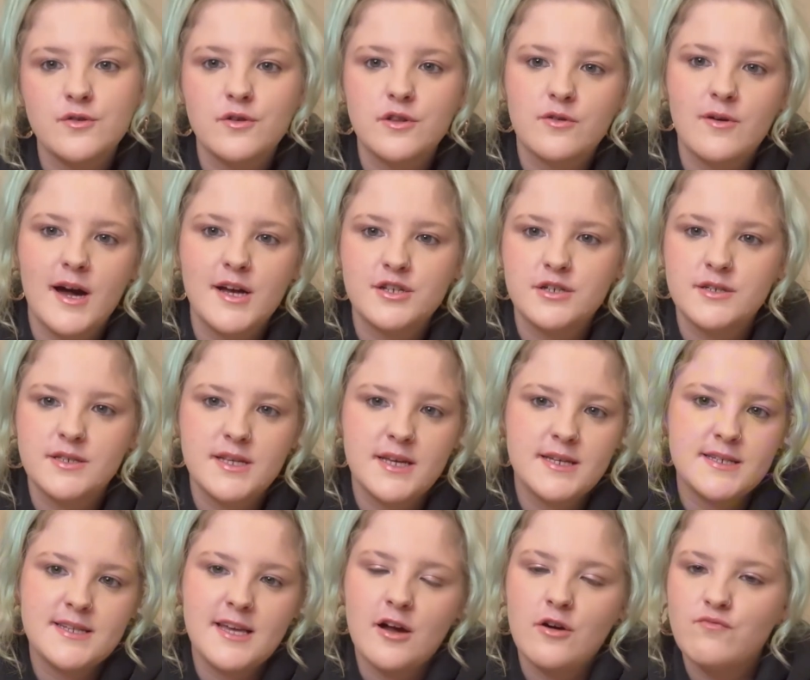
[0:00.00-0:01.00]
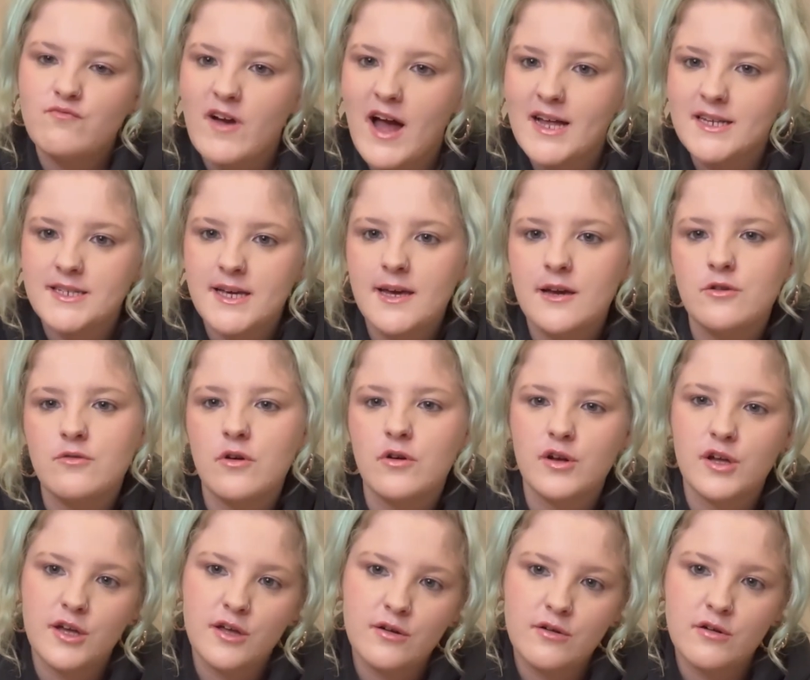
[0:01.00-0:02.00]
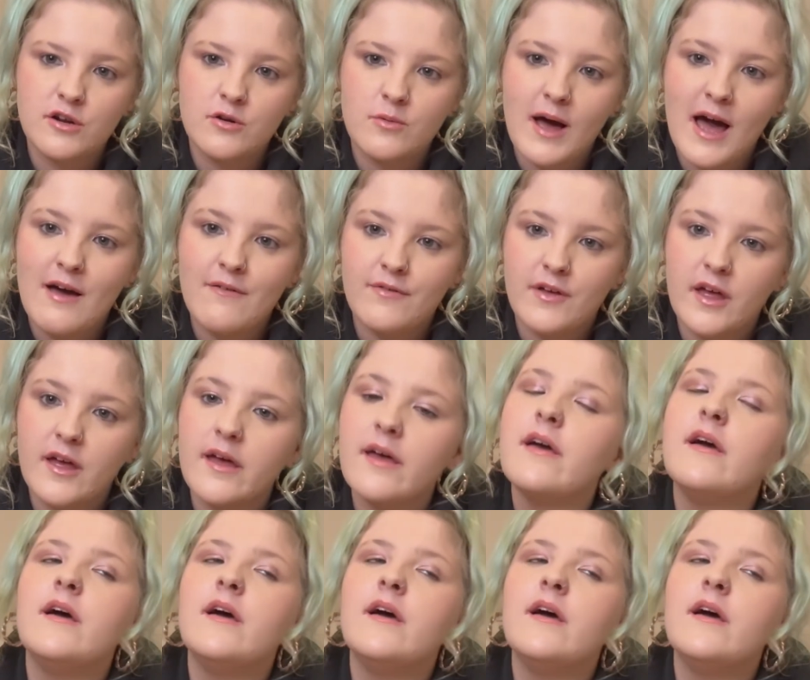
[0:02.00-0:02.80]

or the questions that you see on Reddit or on Google or whatever.